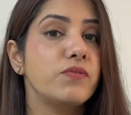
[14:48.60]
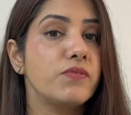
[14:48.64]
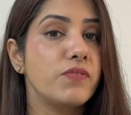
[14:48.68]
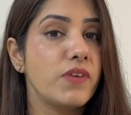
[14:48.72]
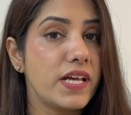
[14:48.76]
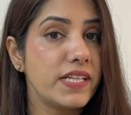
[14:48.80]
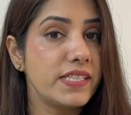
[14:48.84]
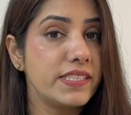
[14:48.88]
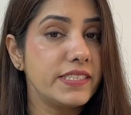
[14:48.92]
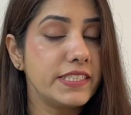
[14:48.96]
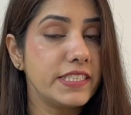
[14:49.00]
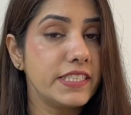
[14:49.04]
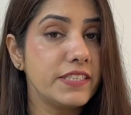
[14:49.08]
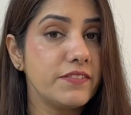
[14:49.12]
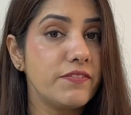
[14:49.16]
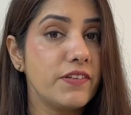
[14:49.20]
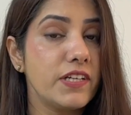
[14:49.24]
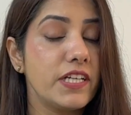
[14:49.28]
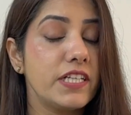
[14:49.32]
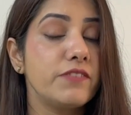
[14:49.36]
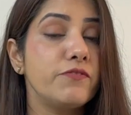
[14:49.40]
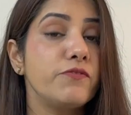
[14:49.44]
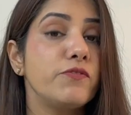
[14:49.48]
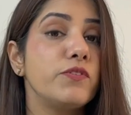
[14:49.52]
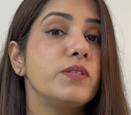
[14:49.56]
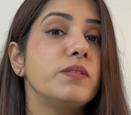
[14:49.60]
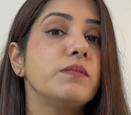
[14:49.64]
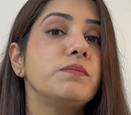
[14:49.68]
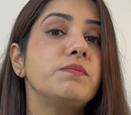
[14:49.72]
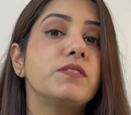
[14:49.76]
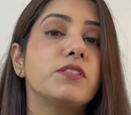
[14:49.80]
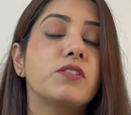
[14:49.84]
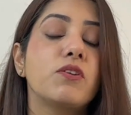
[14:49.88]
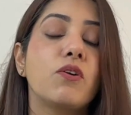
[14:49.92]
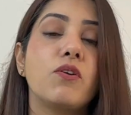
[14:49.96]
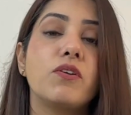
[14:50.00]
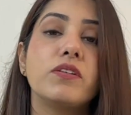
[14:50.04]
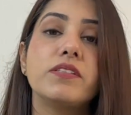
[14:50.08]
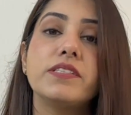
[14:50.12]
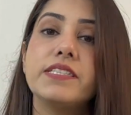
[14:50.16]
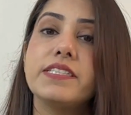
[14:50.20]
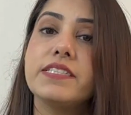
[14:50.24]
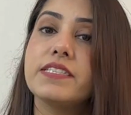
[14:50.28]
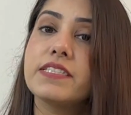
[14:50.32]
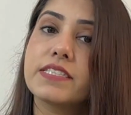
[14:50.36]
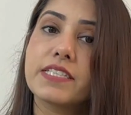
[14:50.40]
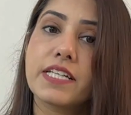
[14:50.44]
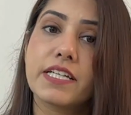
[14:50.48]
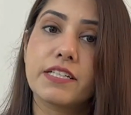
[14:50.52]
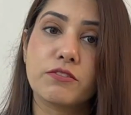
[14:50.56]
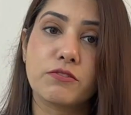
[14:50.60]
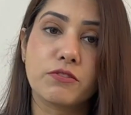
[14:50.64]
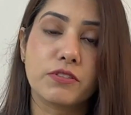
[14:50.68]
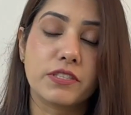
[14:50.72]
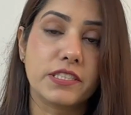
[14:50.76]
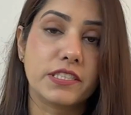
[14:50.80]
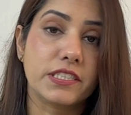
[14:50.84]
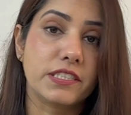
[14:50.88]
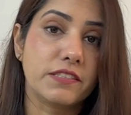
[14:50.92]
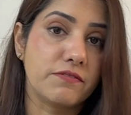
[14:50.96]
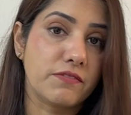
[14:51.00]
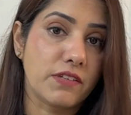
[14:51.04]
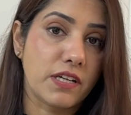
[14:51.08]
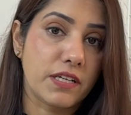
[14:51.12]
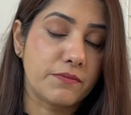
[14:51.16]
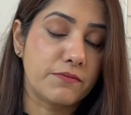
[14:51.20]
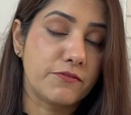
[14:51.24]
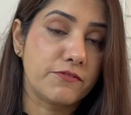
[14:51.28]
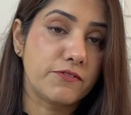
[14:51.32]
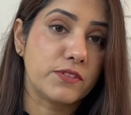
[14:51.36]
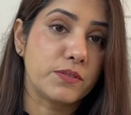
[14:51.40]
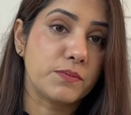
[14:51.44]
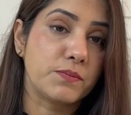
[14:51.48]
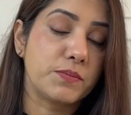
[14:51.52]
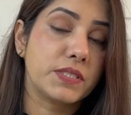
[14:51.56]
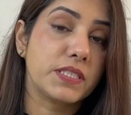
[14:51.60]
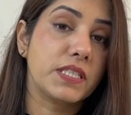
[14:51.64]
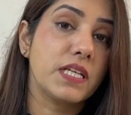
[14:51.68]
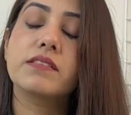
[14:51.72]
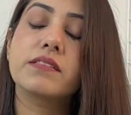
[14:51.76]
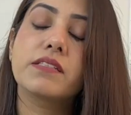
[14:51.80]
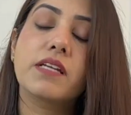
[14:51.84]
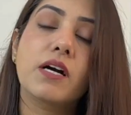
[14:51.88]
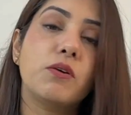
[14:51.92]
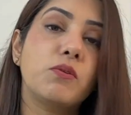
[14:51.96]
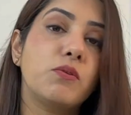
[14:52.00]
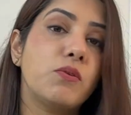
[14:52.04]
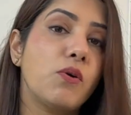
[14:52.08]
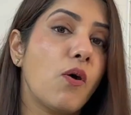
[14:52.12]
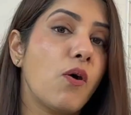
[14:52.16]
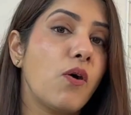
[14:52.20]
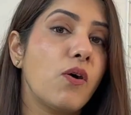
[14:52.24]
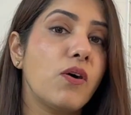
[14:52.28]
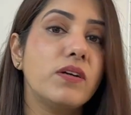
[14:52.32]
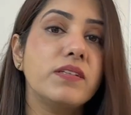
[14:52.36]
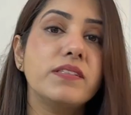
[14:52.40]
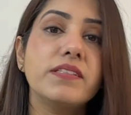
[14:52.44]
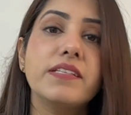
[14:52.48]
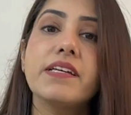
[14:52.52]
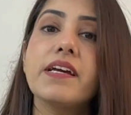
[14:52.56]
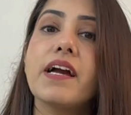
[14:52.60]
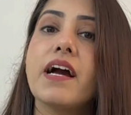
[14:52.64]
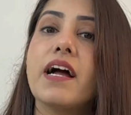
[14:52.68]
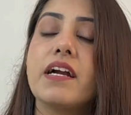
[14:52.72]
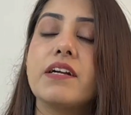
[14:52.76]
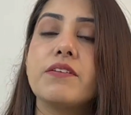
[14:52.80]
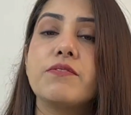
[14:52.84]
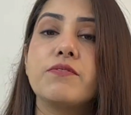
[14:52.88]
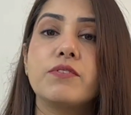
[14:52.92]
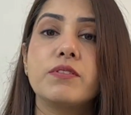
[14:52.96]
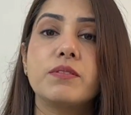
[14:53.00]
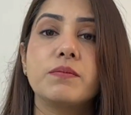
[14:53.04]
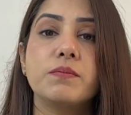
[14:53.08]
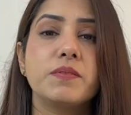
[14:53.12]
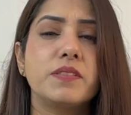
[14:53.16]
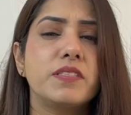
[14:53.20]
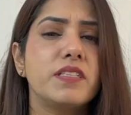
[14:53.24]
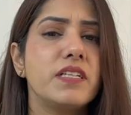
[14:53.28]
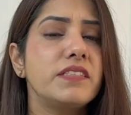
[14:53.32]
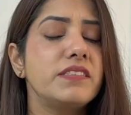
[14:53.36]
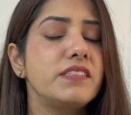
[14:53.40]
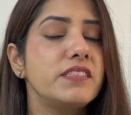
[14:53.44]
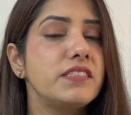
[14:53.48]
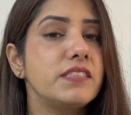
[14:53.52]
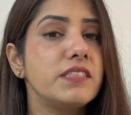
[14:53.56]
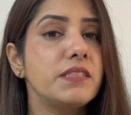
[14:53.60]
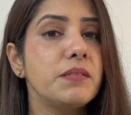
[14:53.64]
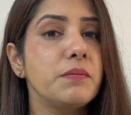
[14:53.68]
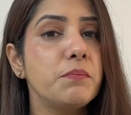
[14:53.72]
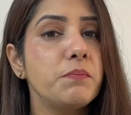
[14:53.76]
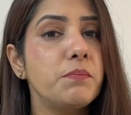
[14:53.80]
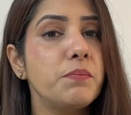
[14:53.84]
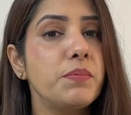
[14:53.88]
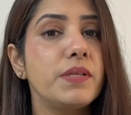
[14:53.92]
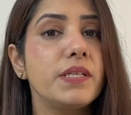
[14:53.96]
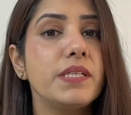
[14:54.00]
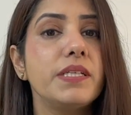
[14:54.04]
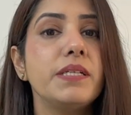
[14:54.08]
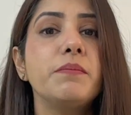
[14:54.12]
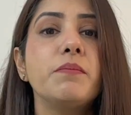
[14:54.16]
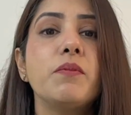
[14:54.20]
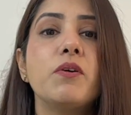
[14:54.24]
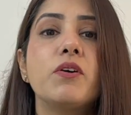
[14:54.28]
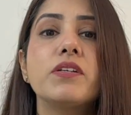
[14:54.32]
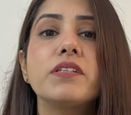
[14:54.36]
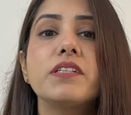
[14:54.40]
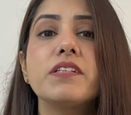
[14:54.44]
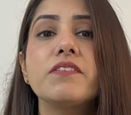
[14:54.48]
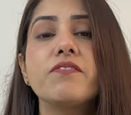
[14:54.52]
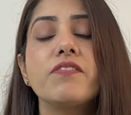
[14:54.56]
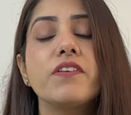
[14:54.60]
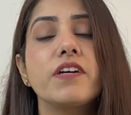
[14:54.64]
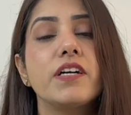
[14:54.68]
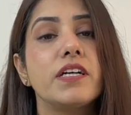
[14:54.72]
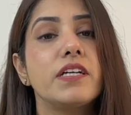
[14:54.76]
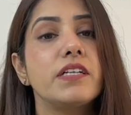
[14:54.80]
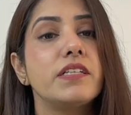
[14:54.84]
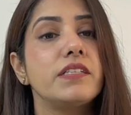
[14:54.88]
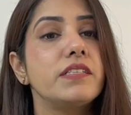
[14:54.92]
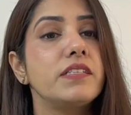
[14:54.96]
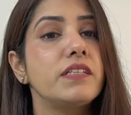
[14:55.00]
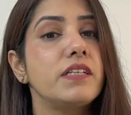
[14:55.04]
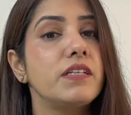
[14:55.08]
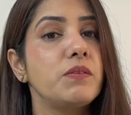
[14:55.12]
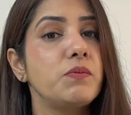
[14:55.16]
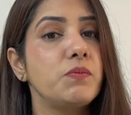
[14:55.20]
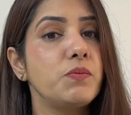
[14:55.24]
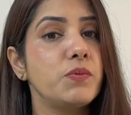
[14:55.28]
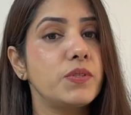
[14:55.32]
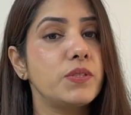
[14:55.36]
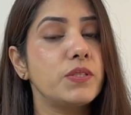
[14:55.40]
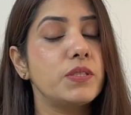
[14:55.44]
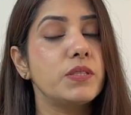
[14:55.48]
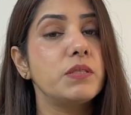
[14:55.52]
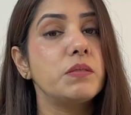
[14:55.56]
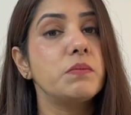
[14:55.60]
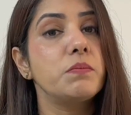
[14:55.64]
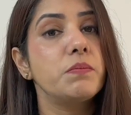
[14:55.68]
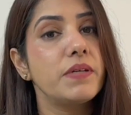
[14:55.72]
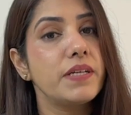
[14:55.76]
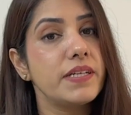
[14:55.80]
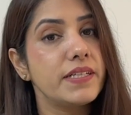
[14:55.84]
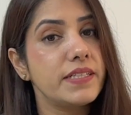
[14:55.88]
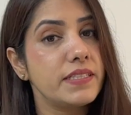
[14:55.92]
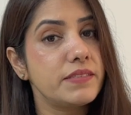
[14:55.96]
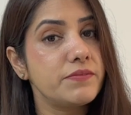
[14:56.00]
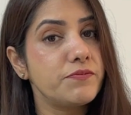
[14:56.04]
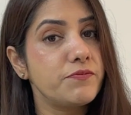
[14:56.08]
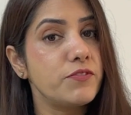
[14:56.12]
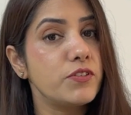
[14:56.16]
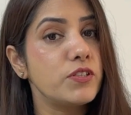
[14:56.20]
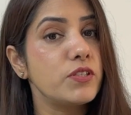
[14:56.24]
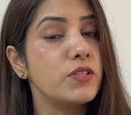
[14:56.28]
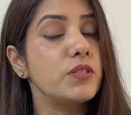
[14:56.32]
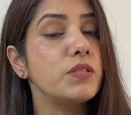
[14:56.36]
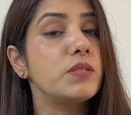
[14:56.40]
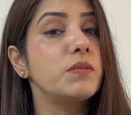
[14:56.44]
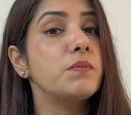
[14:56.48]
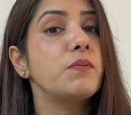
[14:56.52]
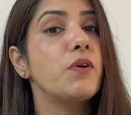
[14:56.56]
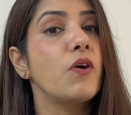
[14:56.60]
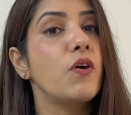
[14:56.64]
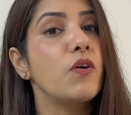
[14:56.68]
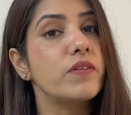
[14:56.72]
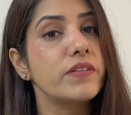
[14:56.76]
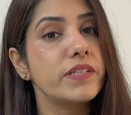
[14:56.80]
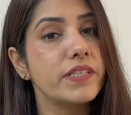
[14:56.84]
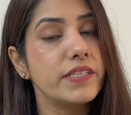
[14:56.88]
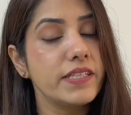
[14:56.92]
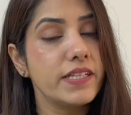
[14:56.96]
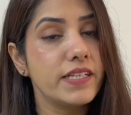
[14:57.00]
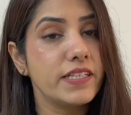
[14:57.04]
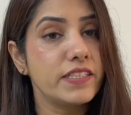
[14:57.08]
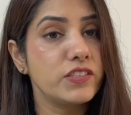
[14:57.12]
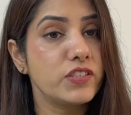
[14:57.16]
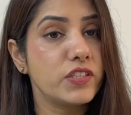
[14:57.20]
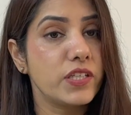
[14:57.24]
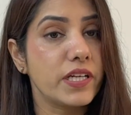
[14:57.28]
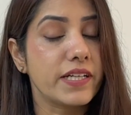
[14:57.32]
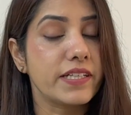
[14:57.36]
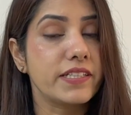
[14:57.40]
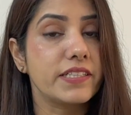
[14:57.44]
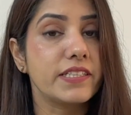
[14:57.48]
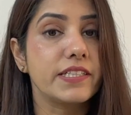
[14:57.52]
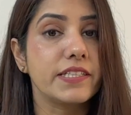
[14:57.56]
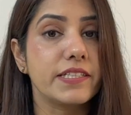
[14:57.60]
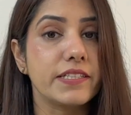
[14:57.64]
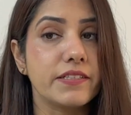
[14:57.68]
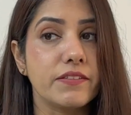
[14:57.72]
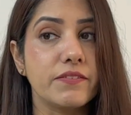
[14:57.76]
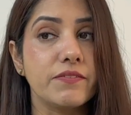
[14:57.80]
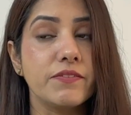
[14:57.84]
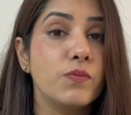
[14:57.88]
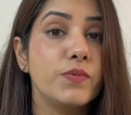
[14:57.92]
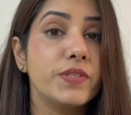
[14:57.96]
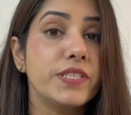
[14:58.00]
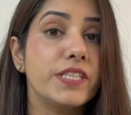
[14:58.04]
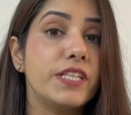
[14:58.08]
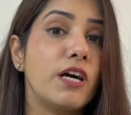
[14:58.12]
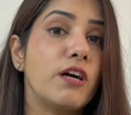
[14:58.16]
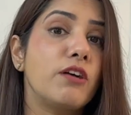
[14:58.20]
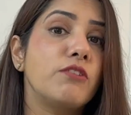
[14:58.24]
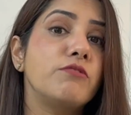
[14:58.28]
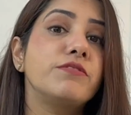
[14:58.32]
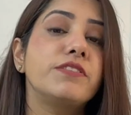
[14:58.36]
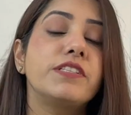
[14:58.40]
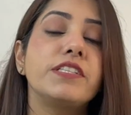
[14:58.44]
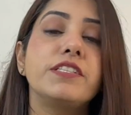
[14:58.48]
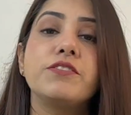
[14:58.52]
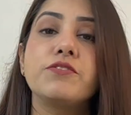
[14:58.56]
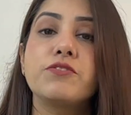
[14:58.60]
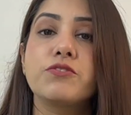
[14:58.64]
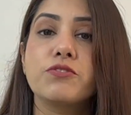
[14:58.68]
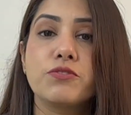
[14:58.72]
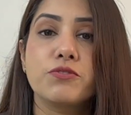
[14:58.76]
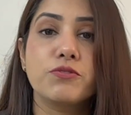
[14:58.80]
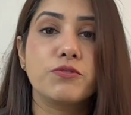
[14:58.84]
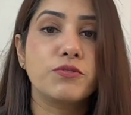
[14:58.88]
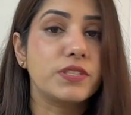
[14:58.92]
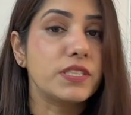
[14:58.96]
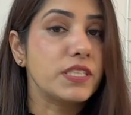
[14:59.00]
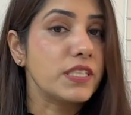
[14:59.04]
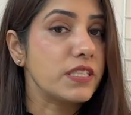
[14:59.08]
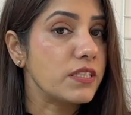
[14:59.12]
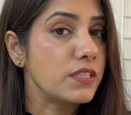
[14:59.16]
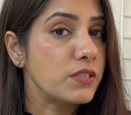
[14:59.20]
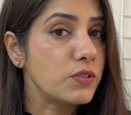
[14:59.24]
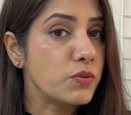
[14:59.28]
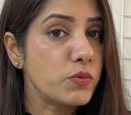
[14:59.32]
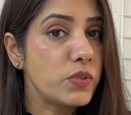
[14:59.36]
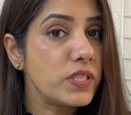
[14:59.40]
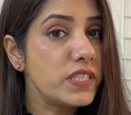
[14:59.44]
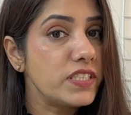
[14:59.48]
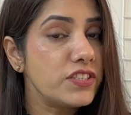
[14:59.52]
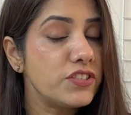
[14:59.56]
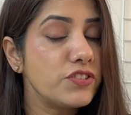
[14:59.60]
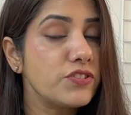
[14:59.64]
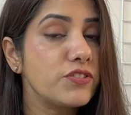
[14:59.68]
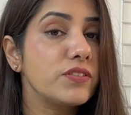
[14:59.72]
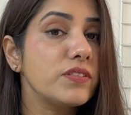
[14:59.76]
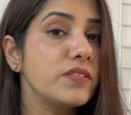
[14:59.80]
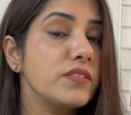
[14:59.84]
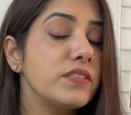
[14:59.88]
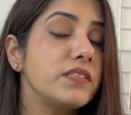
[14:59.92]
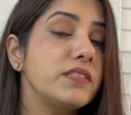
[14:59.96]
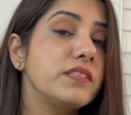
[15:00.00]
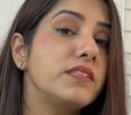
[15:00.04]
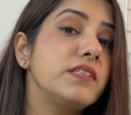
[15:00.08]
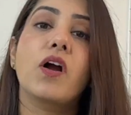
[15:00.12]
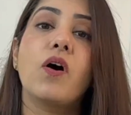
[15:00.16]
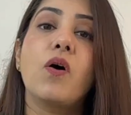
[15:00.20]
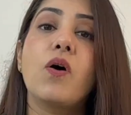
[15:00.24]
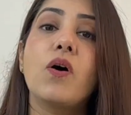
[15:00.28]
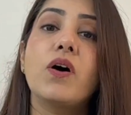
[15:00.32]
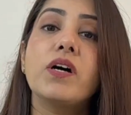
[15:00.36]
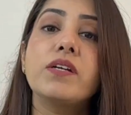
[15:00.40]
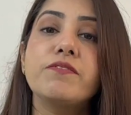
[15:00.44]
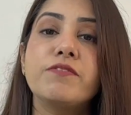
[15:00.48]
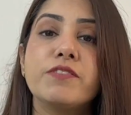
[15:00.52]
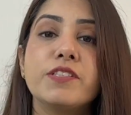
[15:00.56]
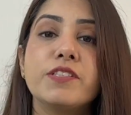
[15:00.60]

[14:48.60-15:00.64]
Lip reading: relative adverbs or interrogative adverbs. Now, all the adverbs that simply modify a verb, adverb, or an adjective without introducing a question or